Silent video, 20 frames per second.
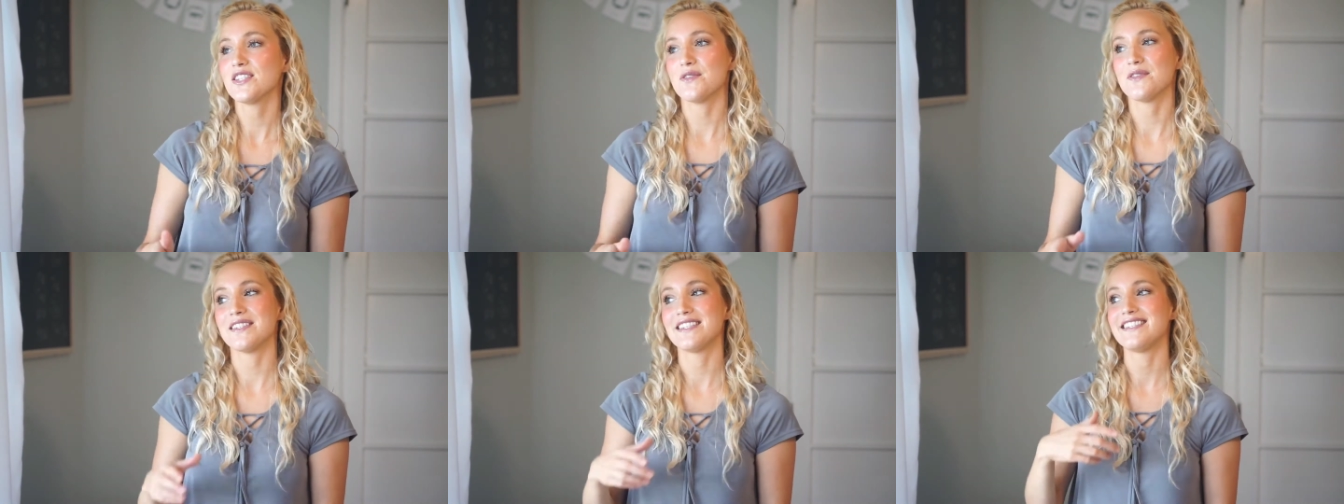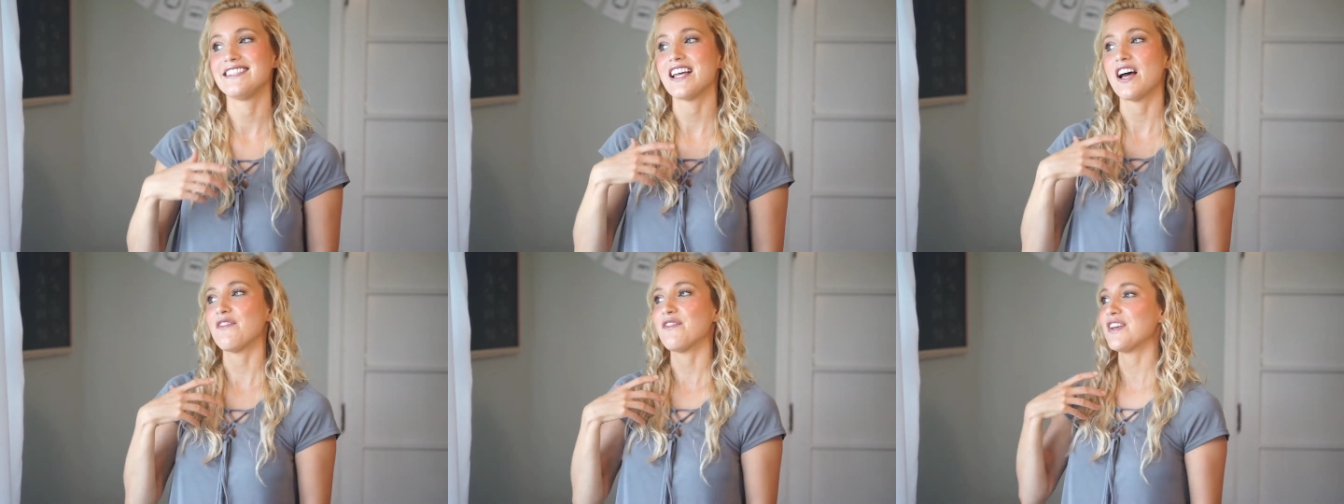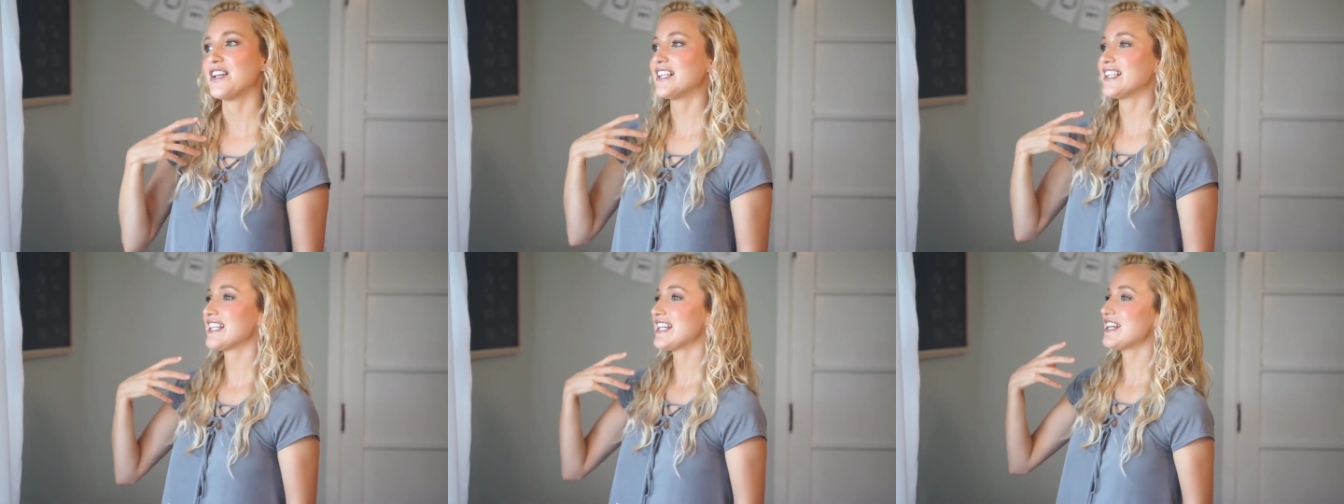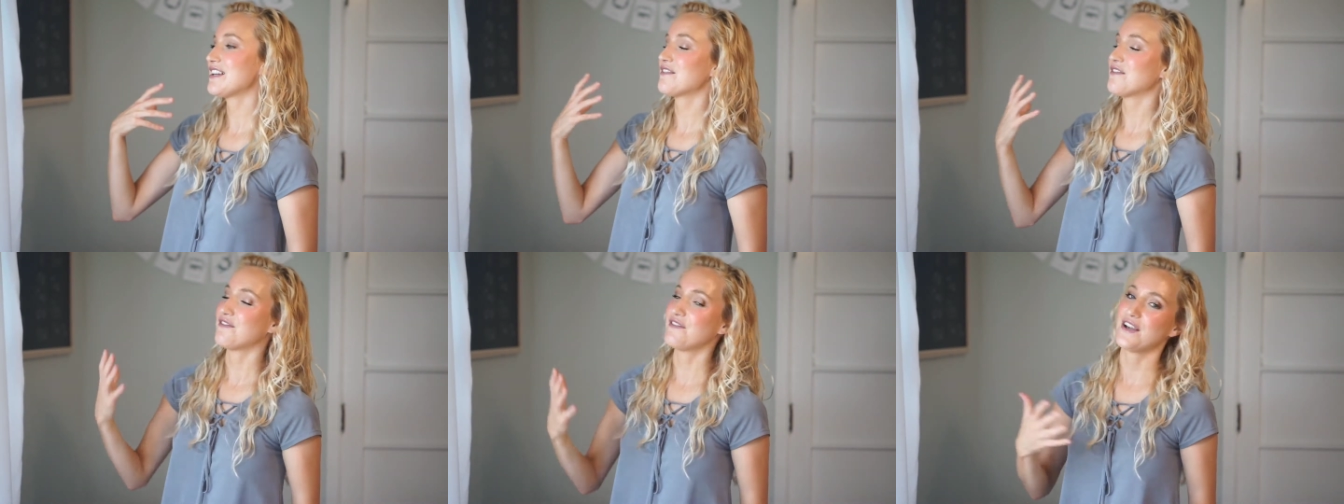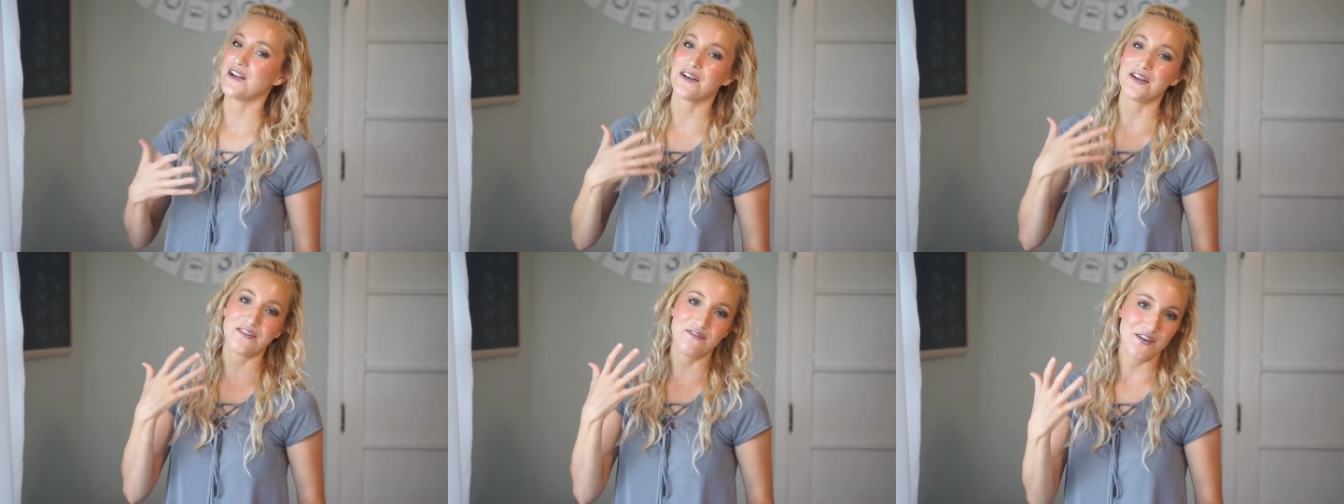So it's definitely
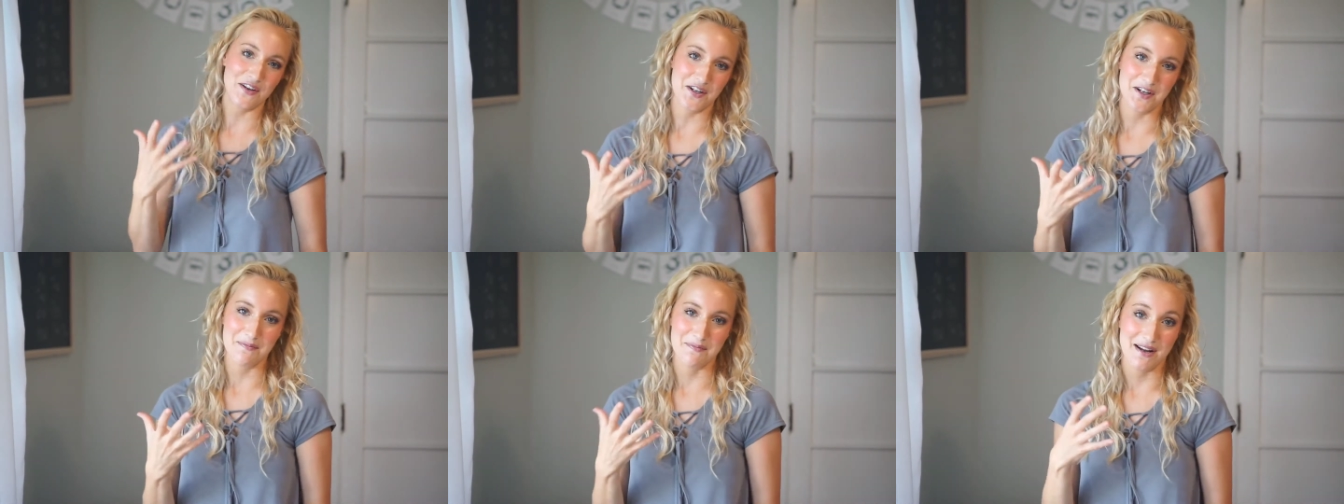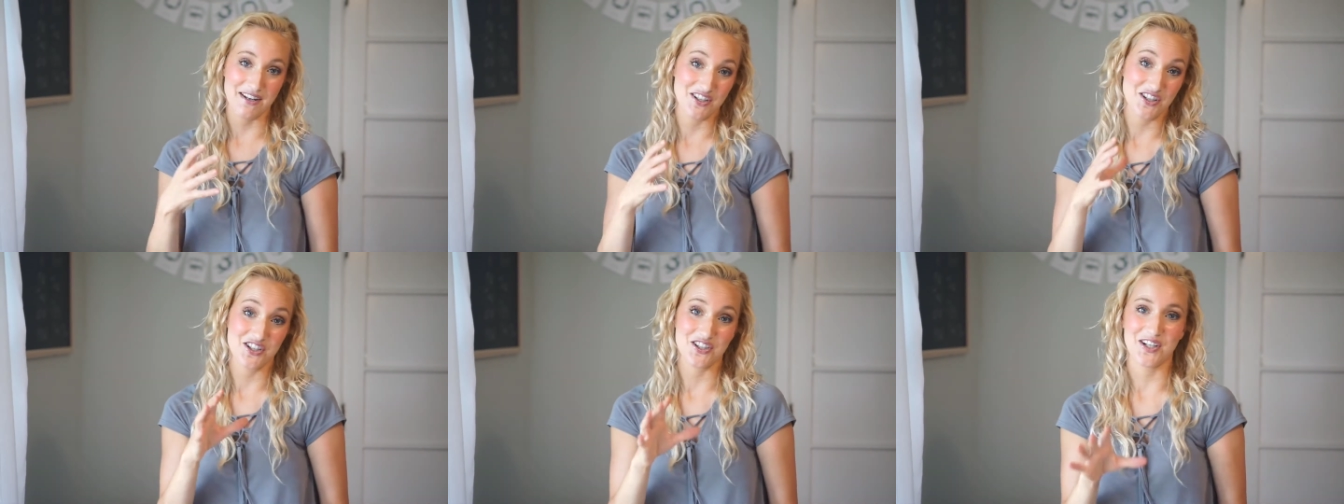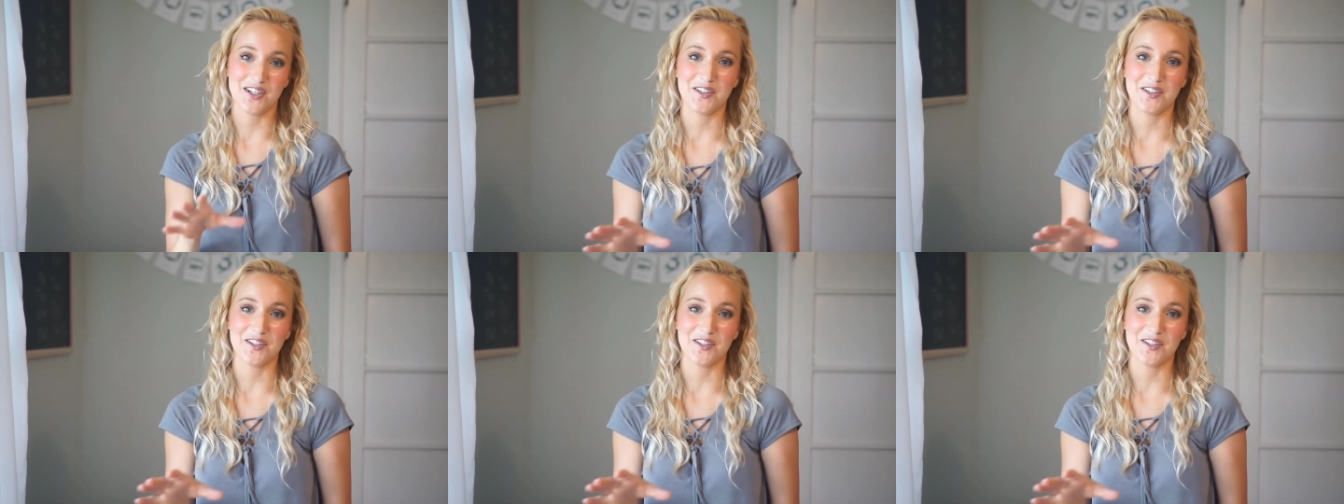very much